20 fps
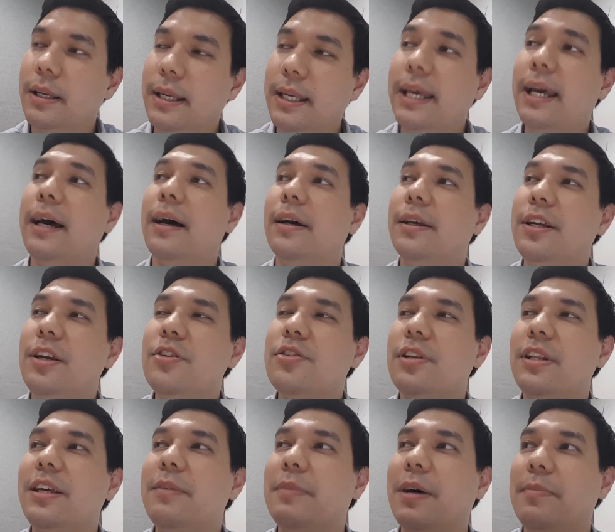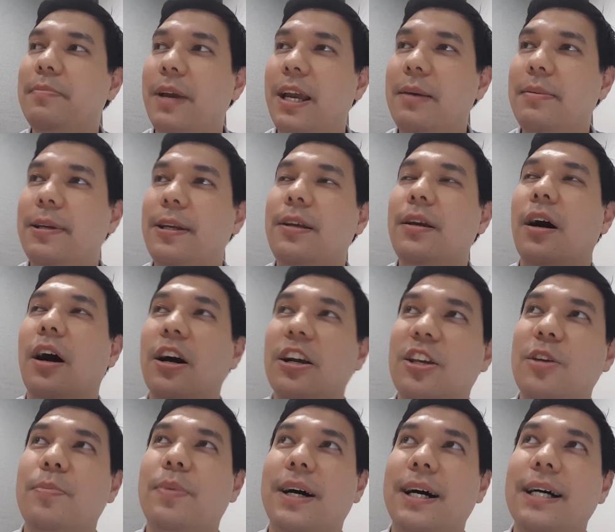Yeah, usually my baby
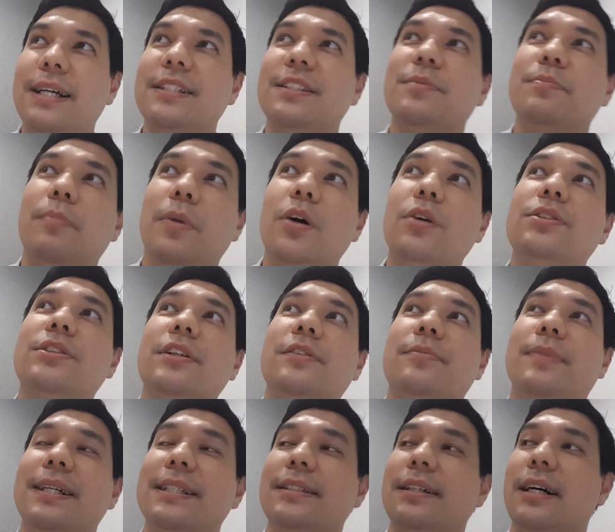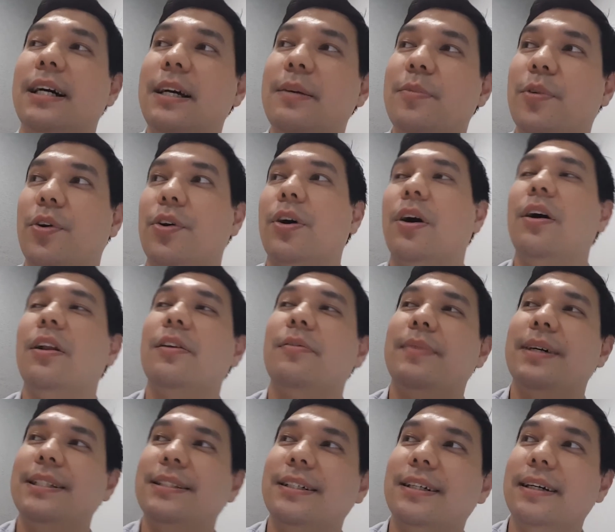occupies most of my time or all of
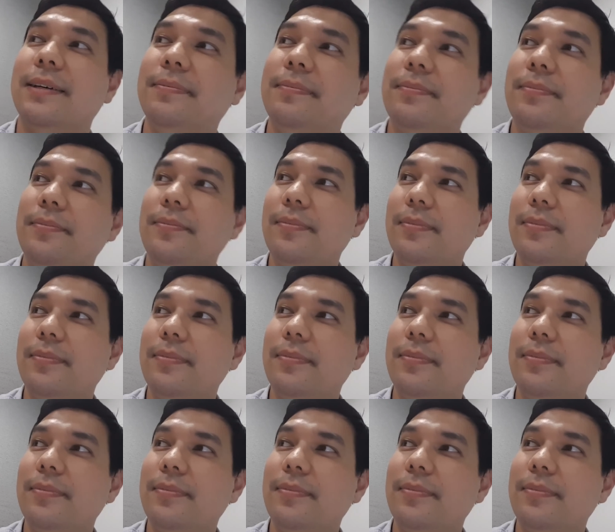my time.